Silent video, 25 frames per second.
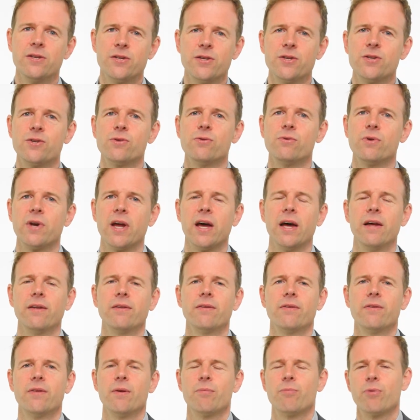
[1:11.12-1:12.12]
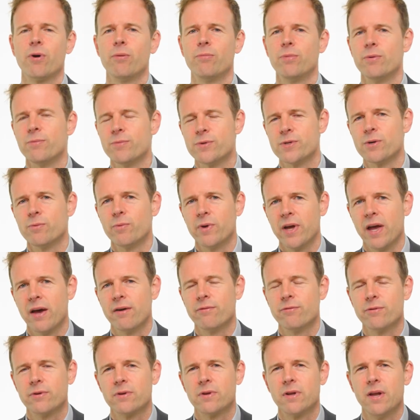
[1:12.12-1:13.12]
to sort out the problems that we
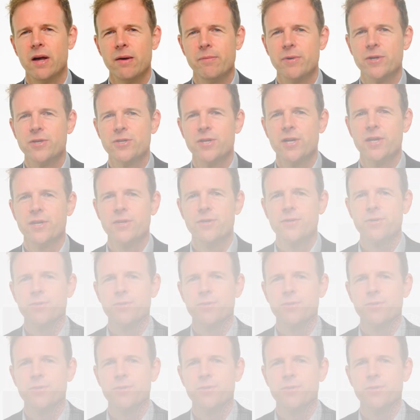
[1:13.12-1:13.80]
have with climate change.